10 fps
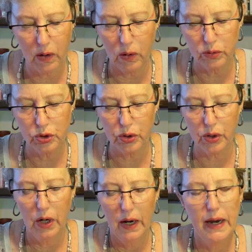
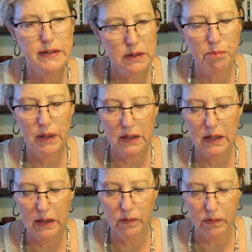culture, it's a big
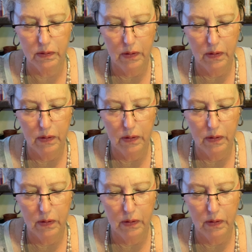deal.